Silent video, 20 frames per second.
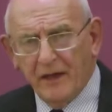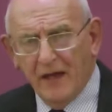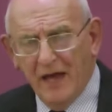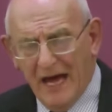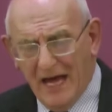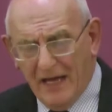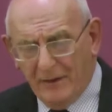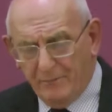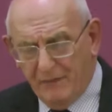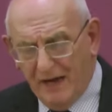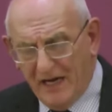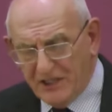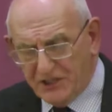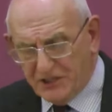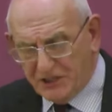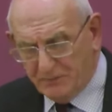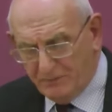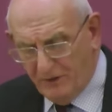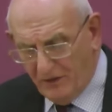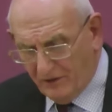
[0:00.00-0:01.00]
and my
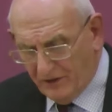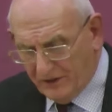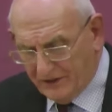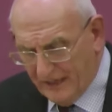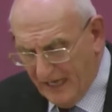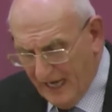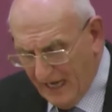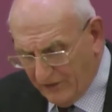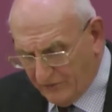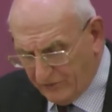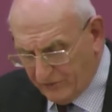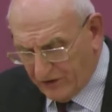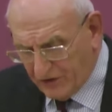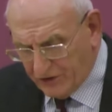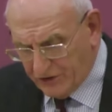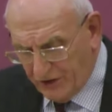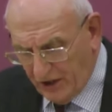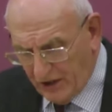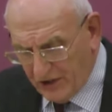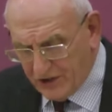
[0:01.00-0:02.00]
spirit hath
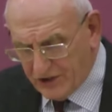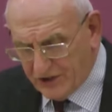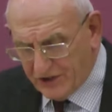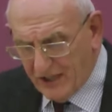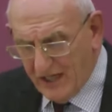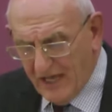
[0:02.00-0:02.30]
rejoiced